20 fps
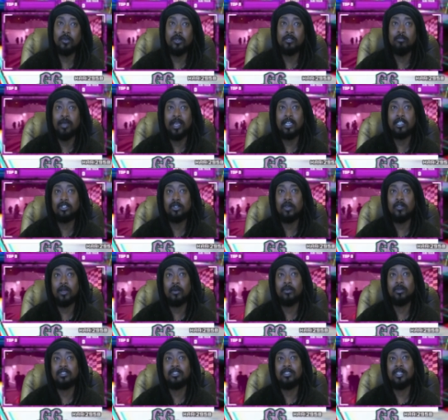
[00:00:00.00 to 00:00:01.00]
is make sure that
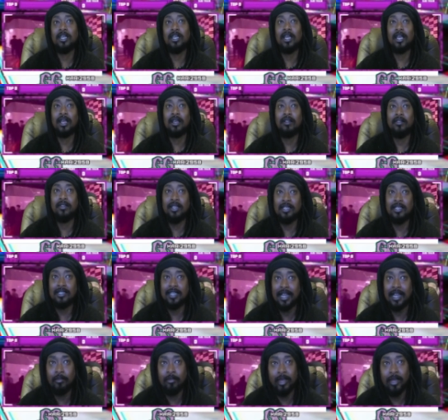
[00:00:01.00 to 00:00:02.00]
we're seeing these
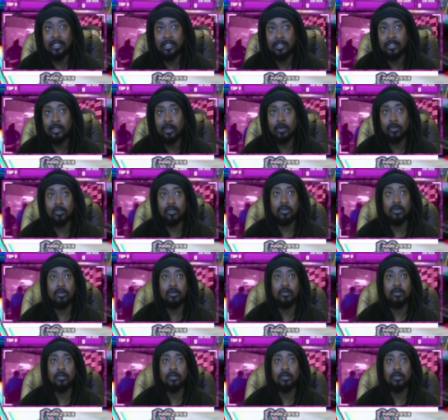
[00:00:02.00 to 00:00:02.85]
animations go through,